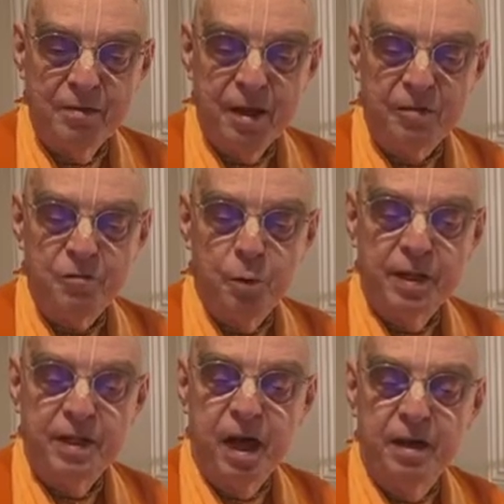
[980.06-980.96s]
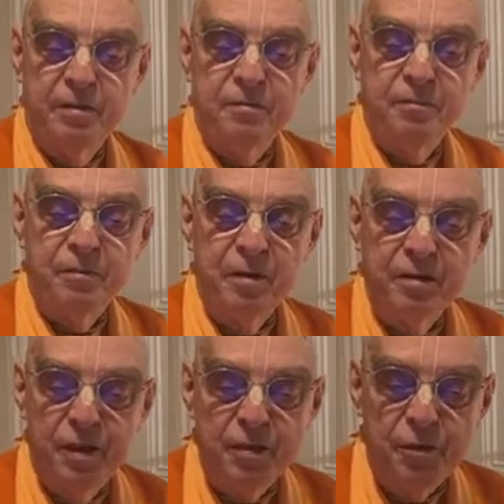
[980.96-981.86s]
Text 29
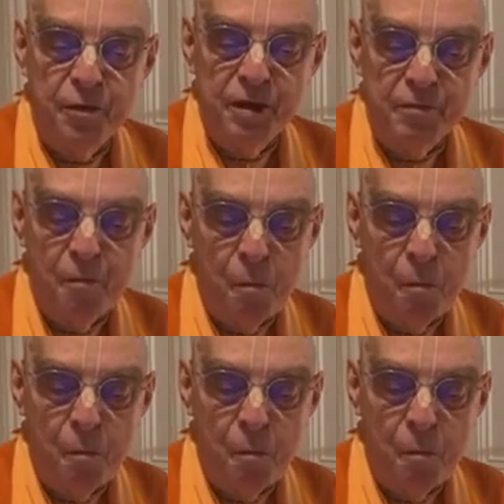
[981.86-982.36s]
and 30.